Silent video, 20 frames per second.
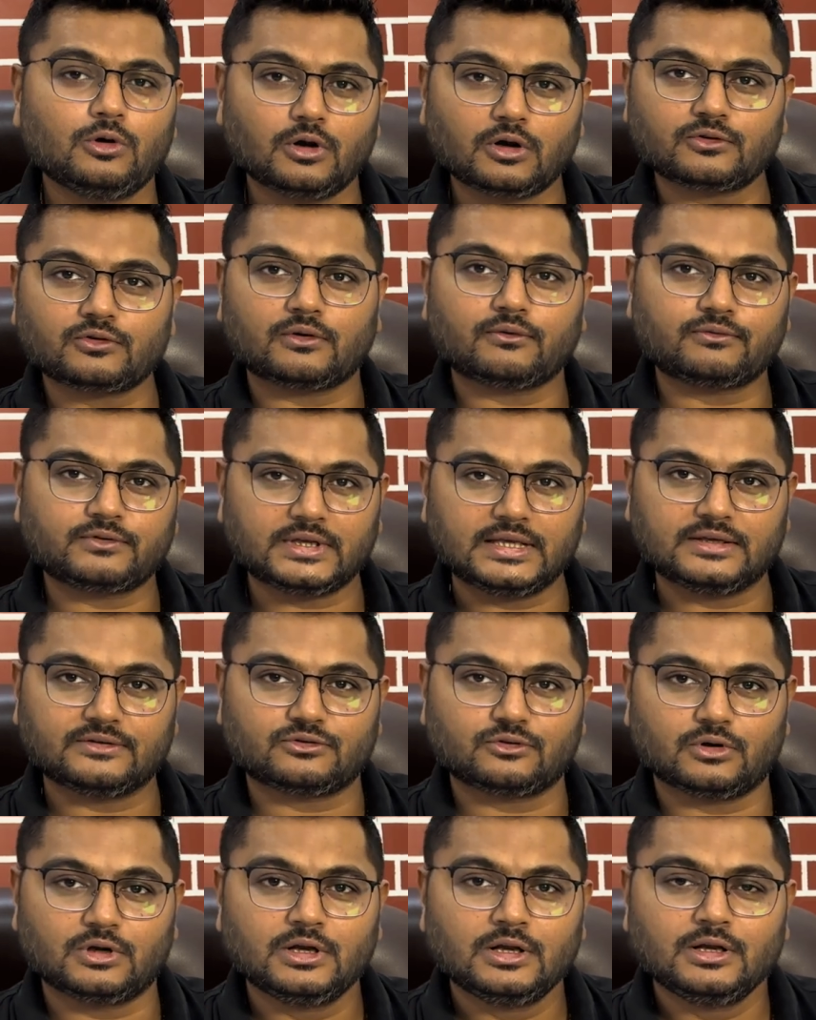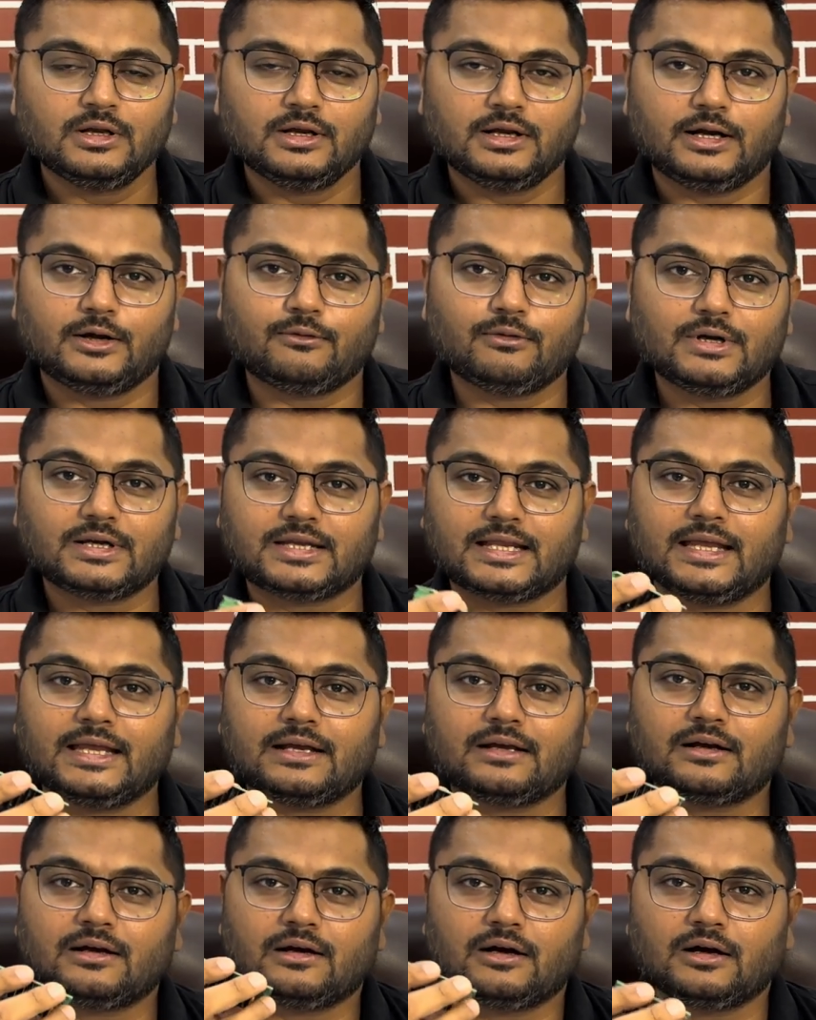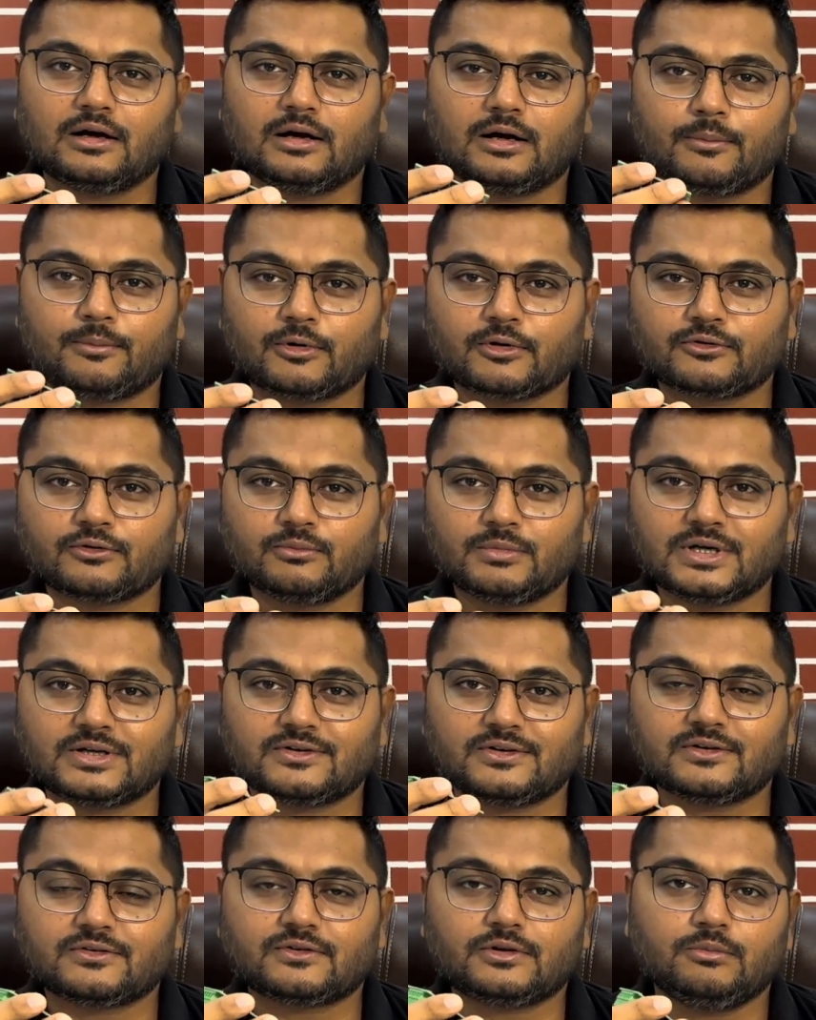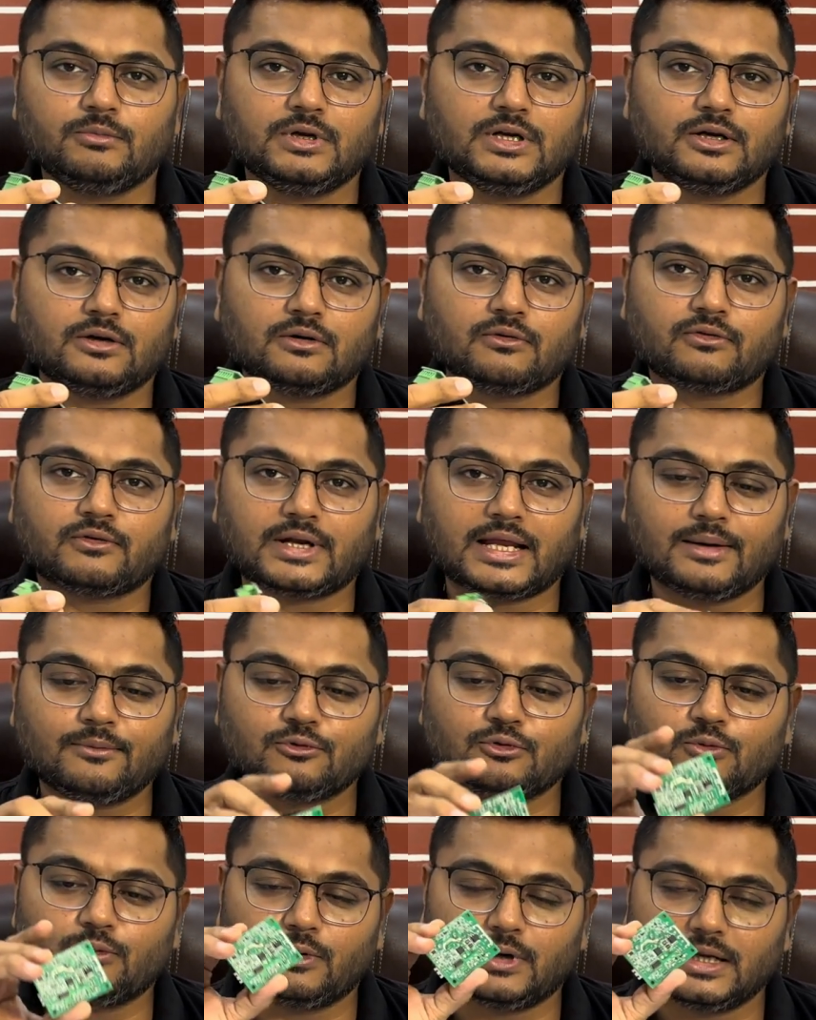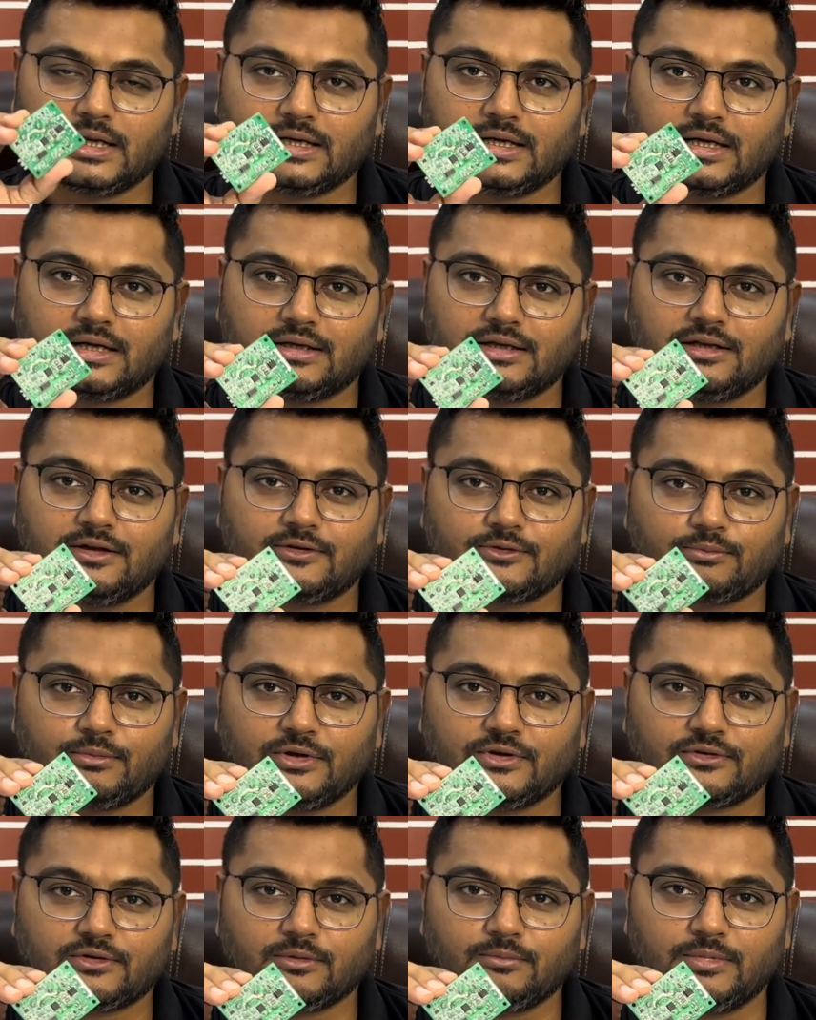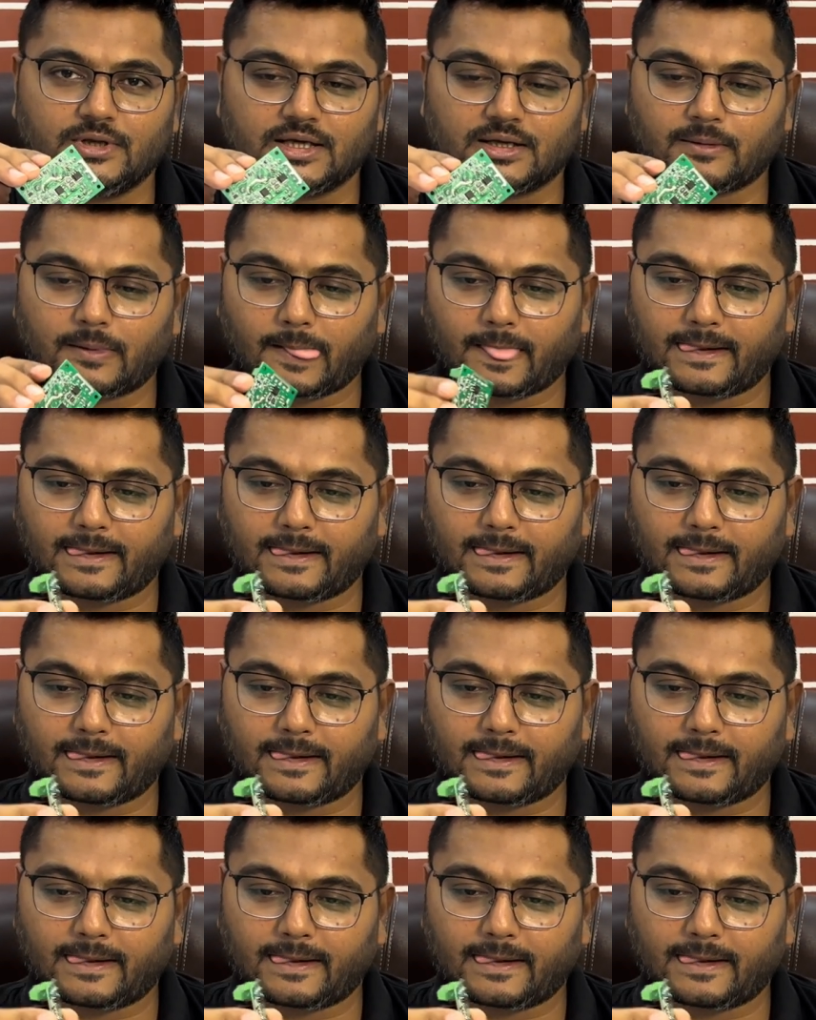lots of things. So it will take approximate 60 minutes of time to validate this PCB.